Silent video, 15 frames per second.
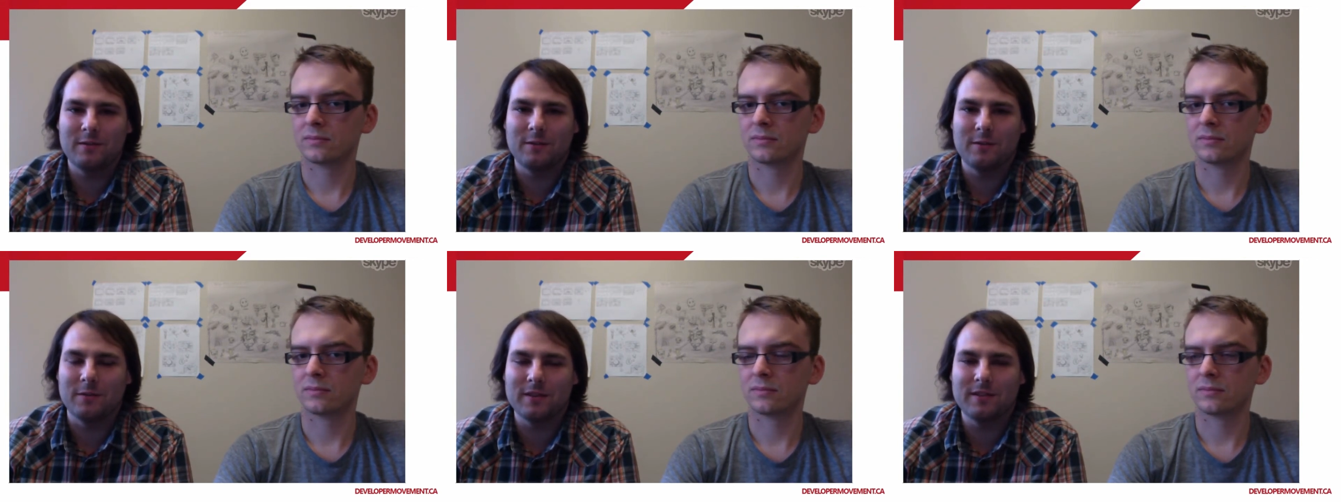
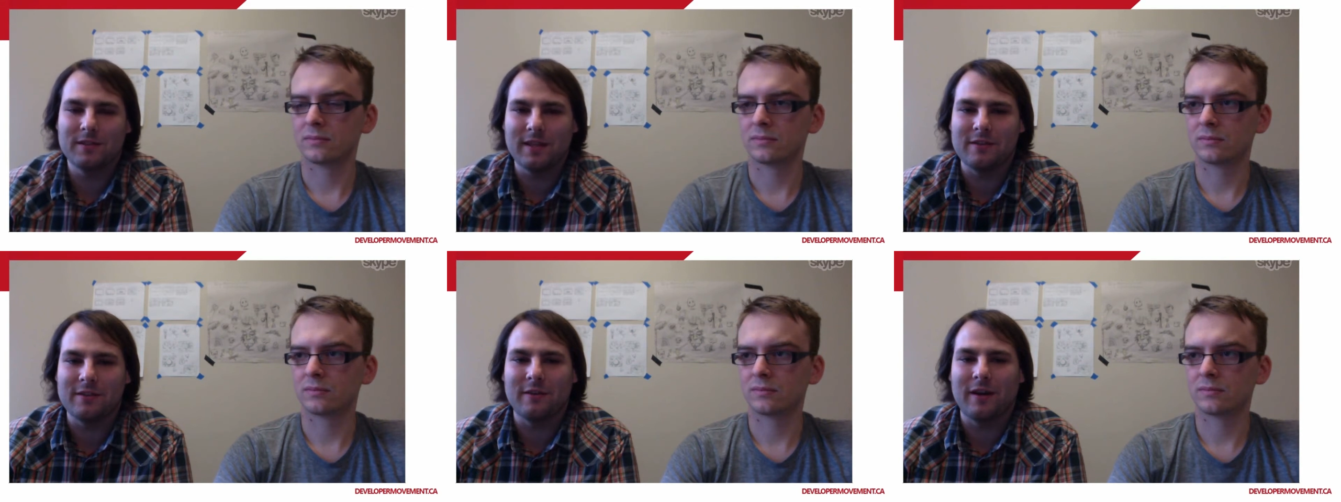Speaker 1: to
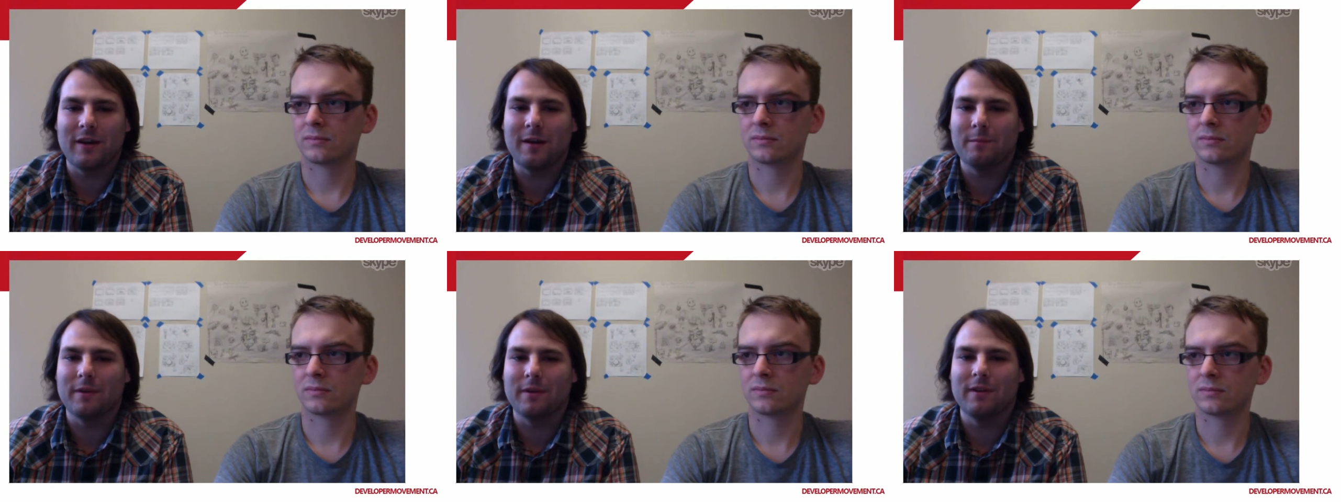extend your
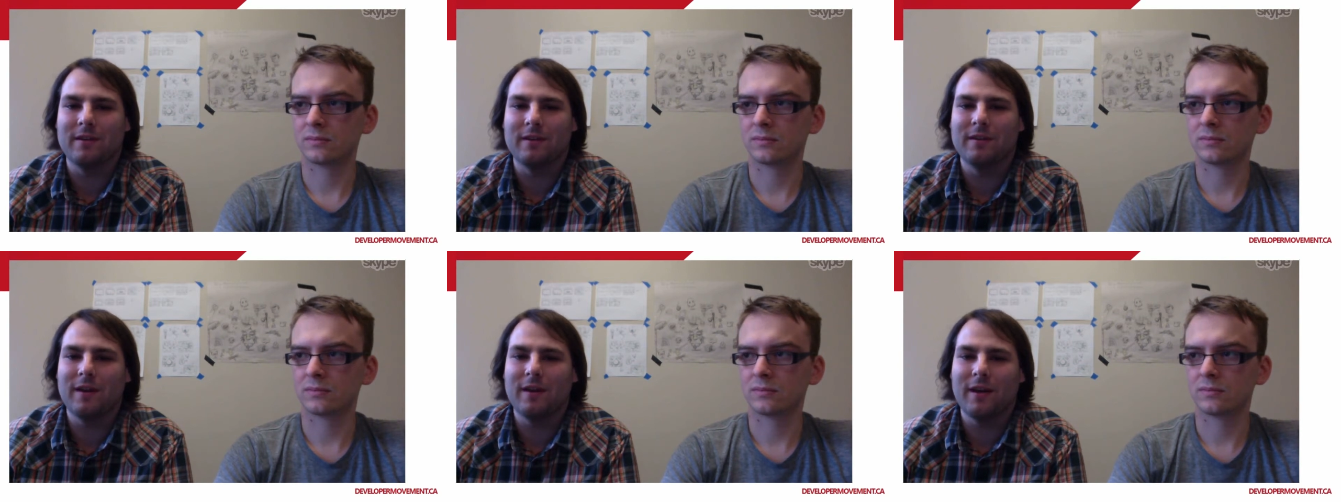app,
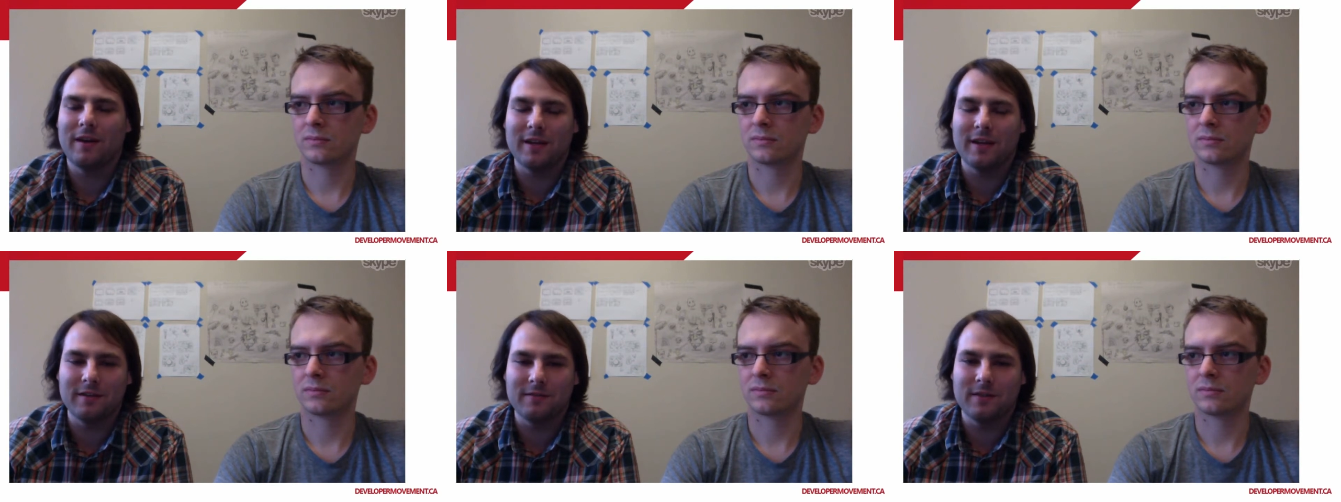and
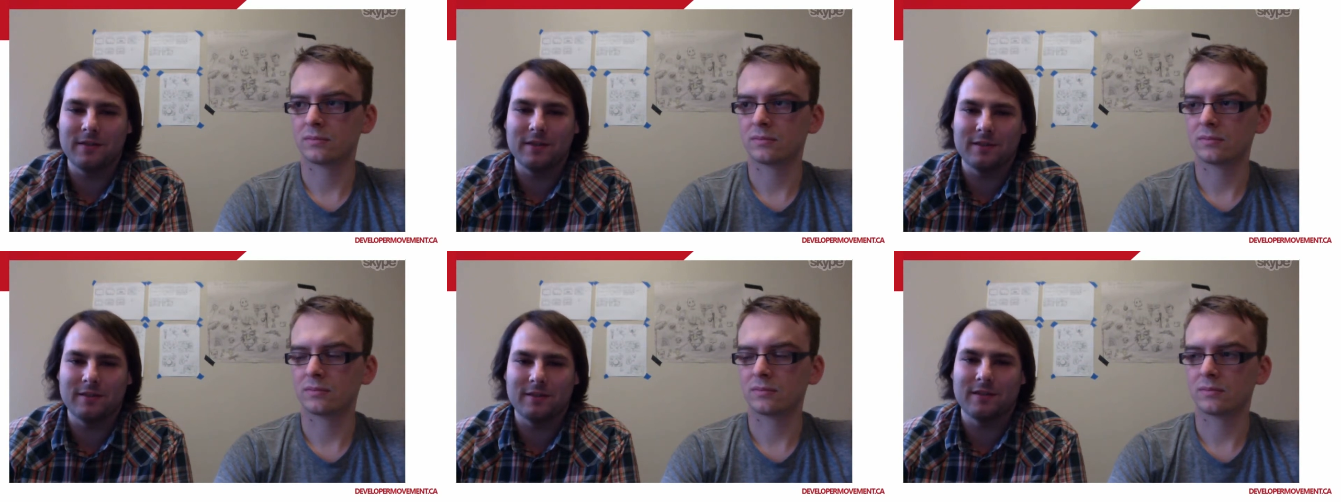a nice
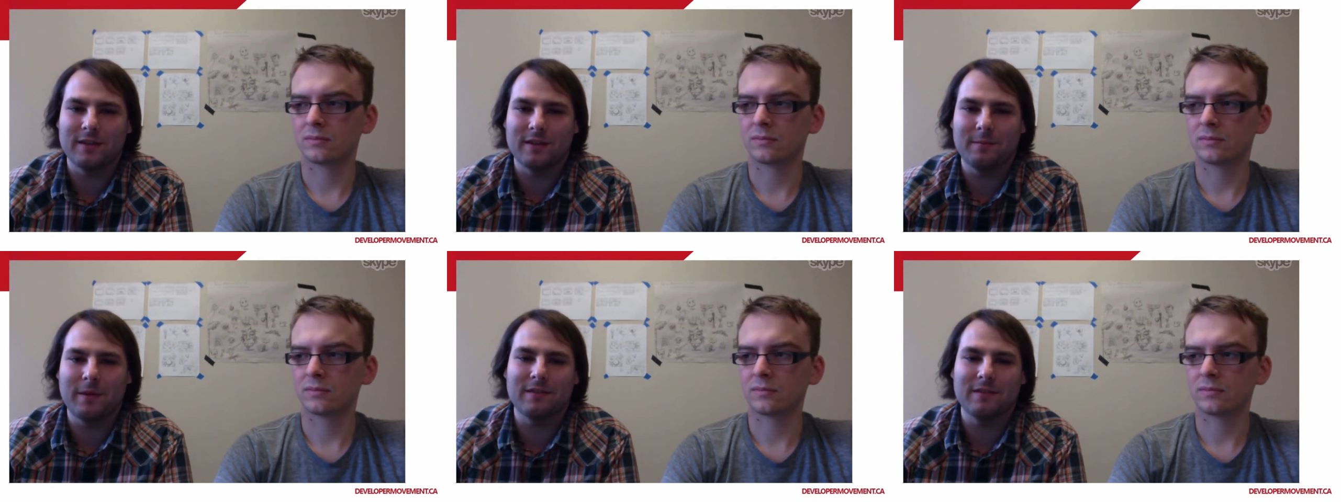feature is
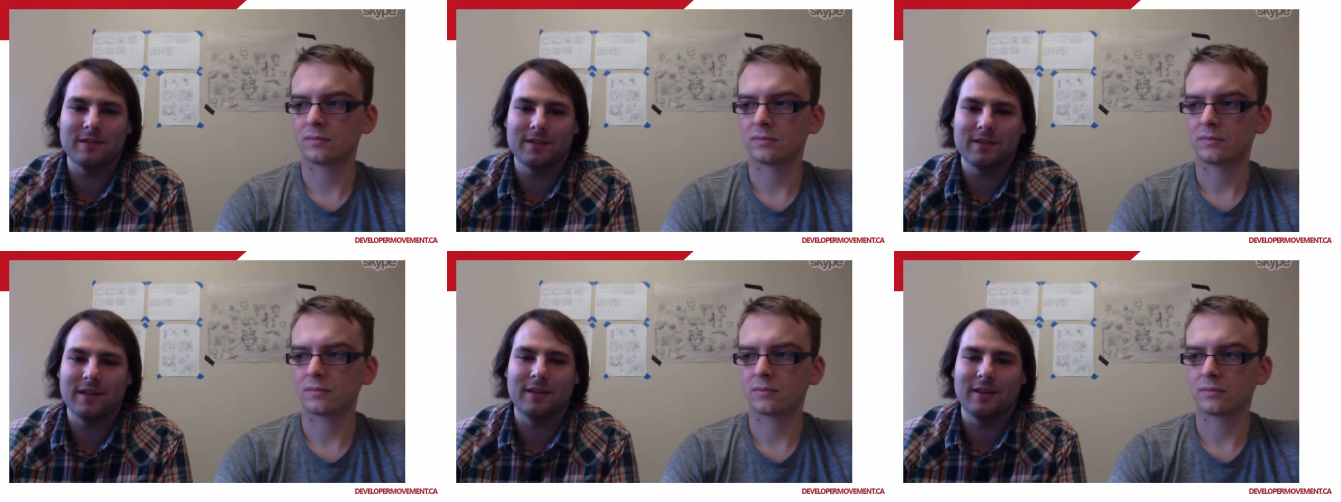like
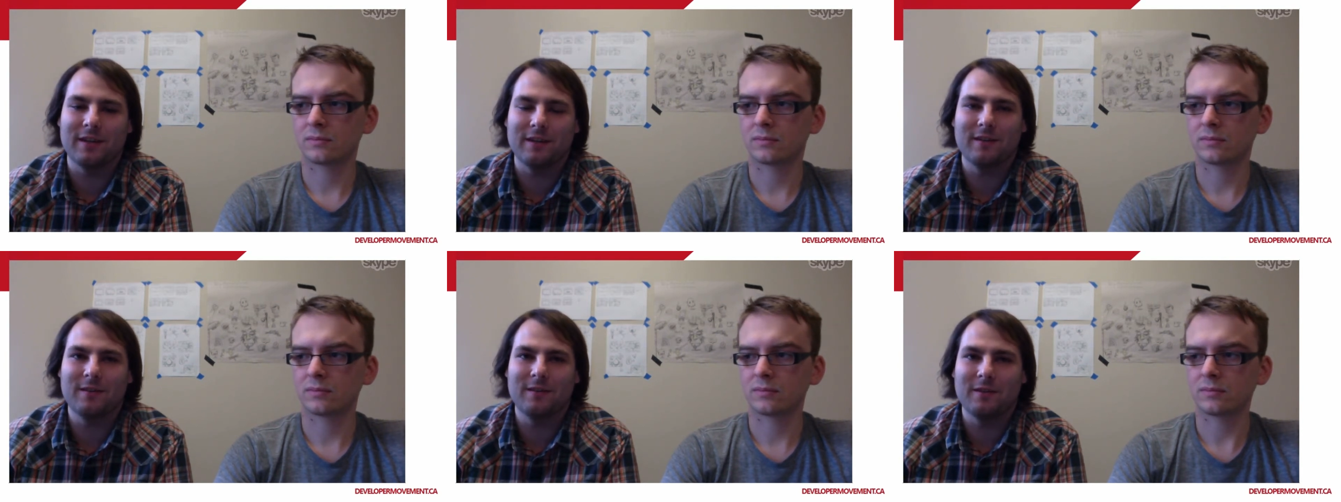Patrick's saying,
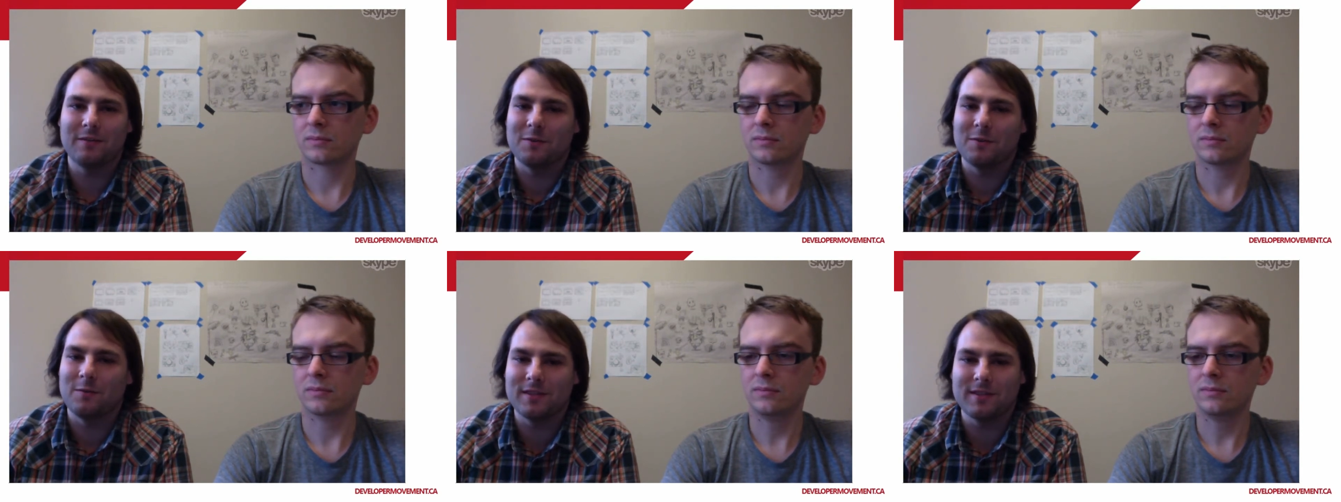like
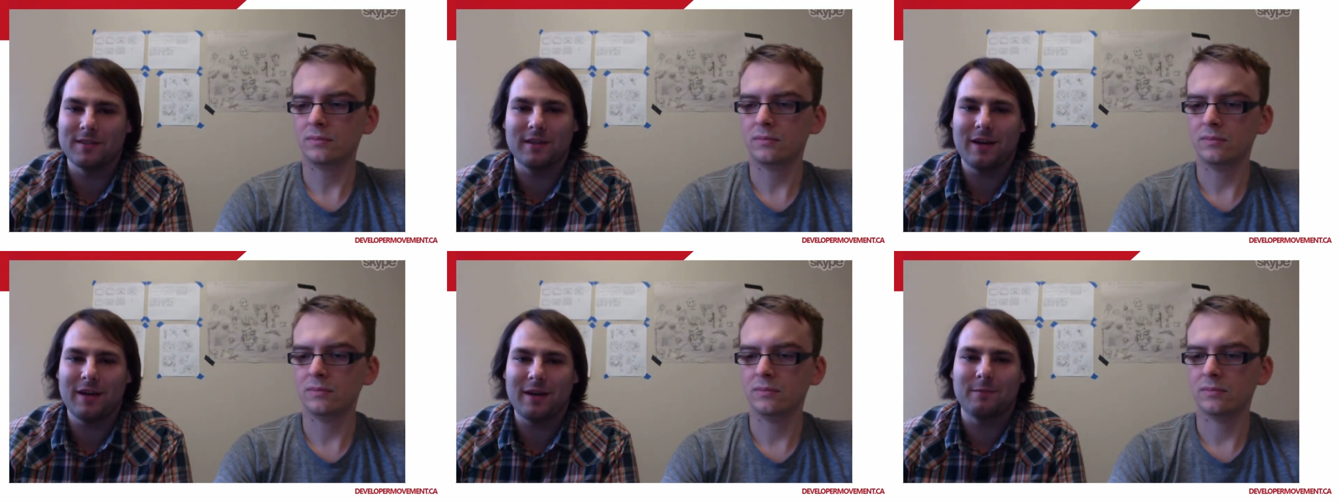if you want to
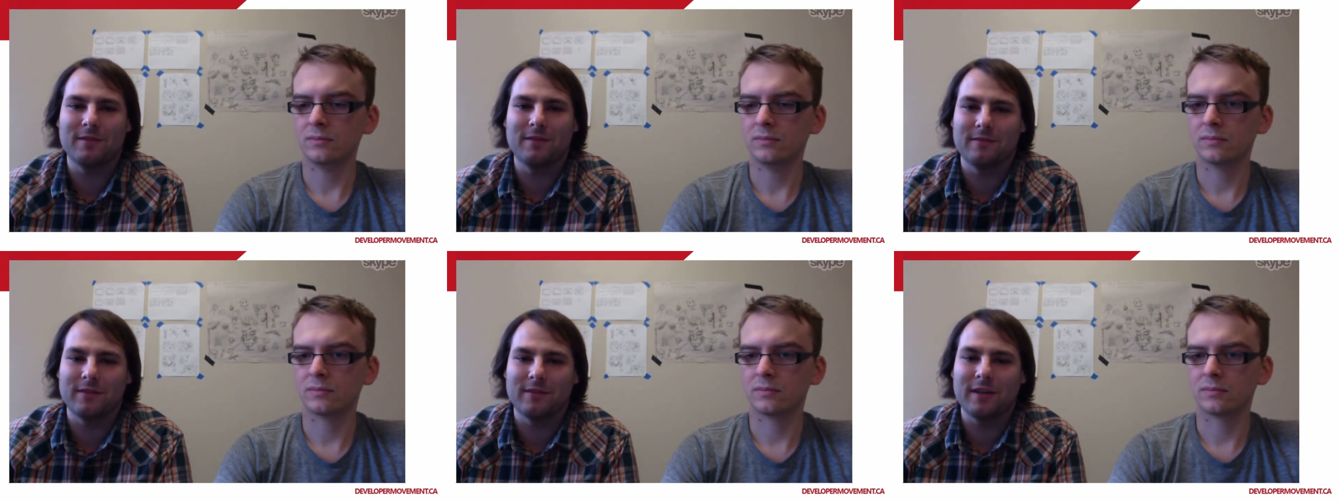sell your app,
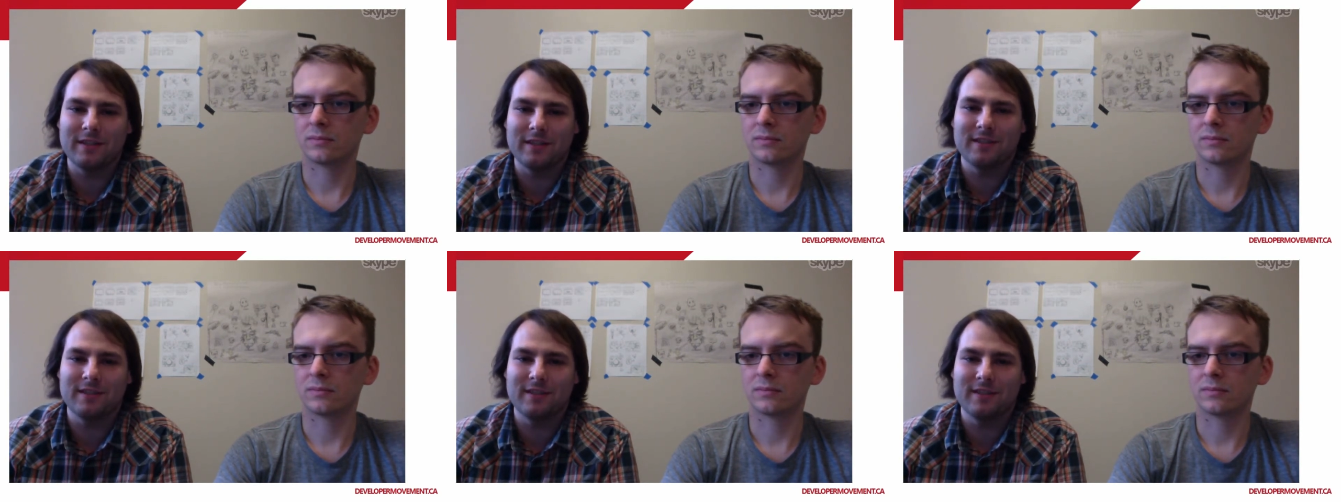it's
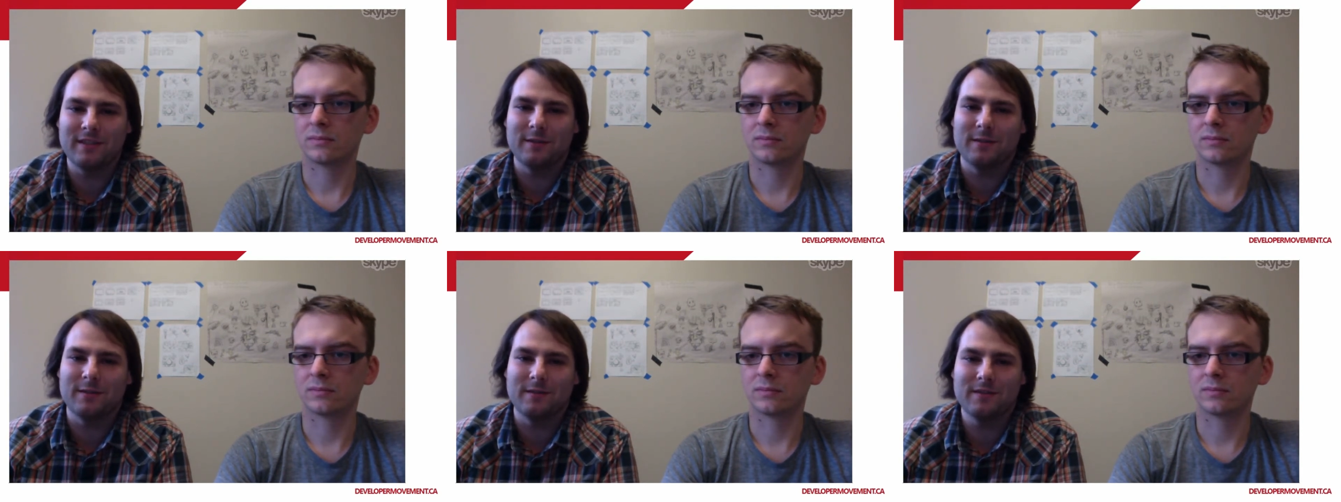very easy to
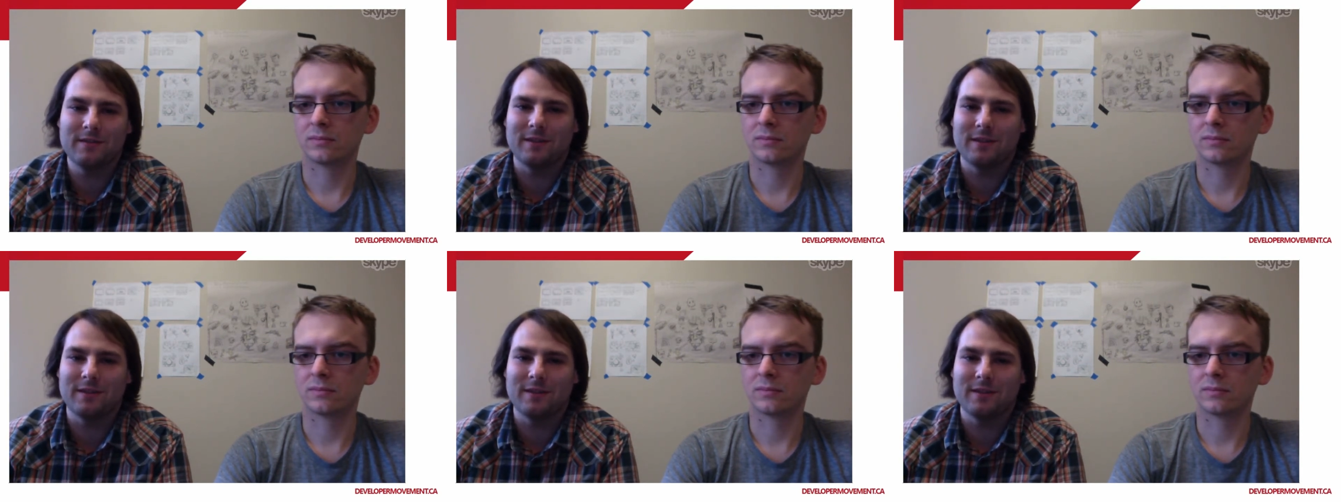do.